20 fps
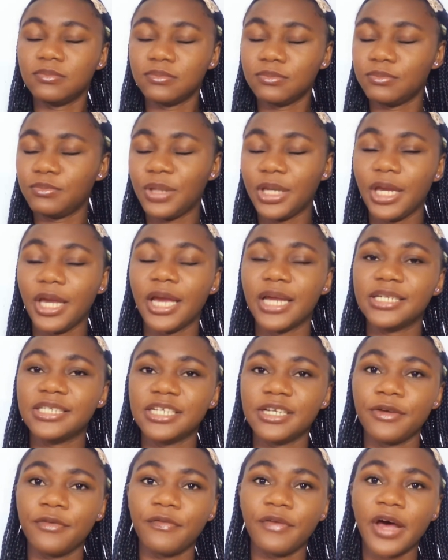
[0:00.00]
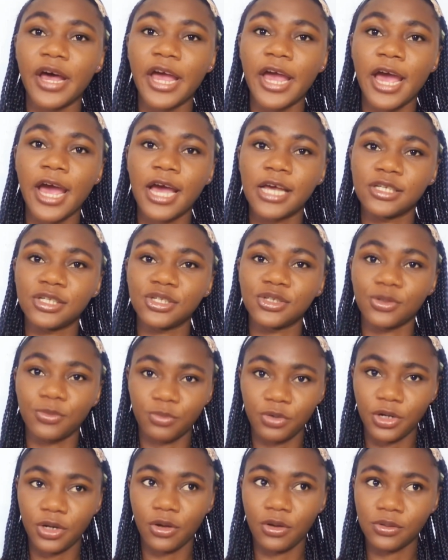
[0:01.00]
being identified as
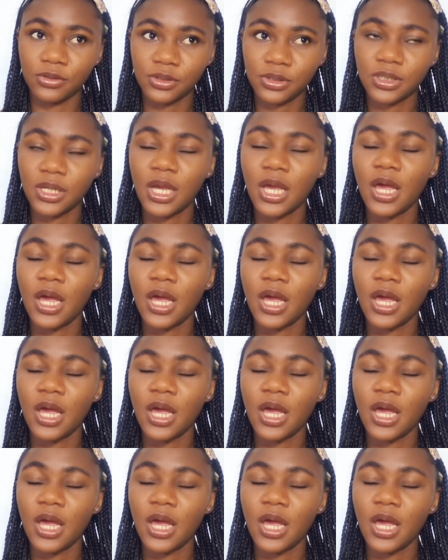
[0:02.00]
someone else.